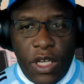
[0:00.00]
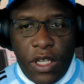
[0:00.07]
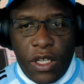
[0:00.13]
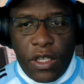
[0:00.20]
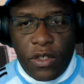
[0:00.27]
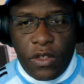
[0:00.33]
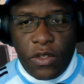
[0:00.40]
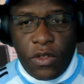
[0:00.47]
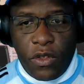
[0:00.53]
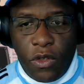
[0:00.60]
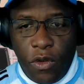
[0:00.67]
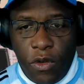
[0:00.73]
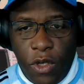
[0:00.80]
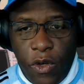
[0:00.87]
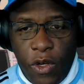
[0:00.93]
in a
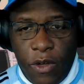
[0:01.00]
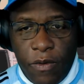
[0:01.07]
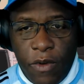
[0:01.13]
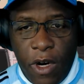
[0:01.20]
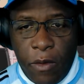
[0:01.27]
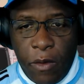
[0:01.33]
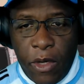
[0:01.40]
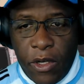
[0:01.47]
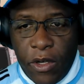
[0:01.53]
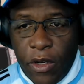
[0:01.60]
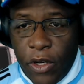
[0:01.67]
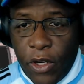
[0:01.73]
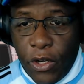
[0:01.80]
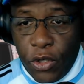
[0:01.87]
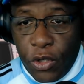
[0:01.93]
studio environment
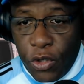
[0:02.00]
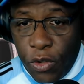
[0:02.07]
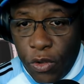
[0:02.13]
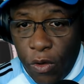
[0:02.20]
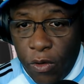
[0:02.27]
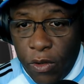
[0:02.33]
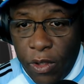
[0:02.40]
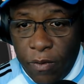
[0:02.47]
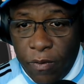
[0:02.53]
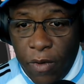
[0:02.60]
or a controlled